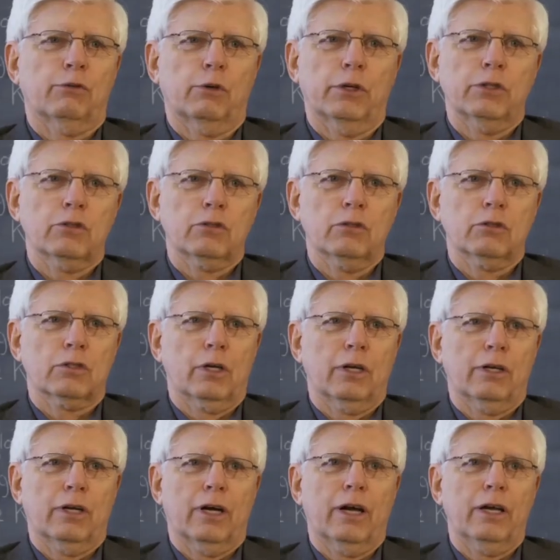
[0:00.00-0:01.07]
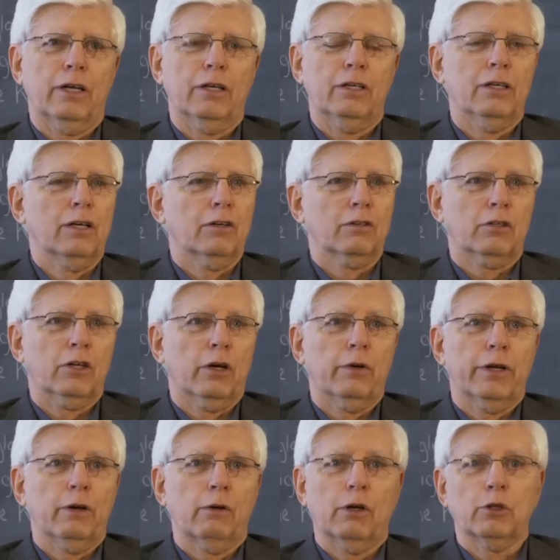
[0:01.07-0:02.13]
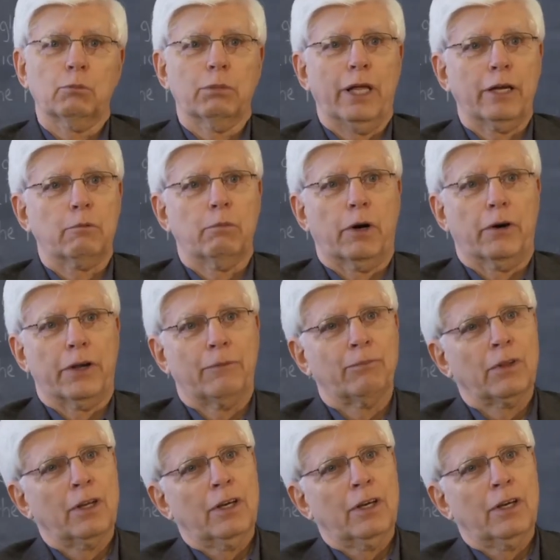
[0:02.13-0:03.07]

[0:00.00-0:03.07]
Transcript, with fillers: for instance, I, I uh, carry around a Blackberry,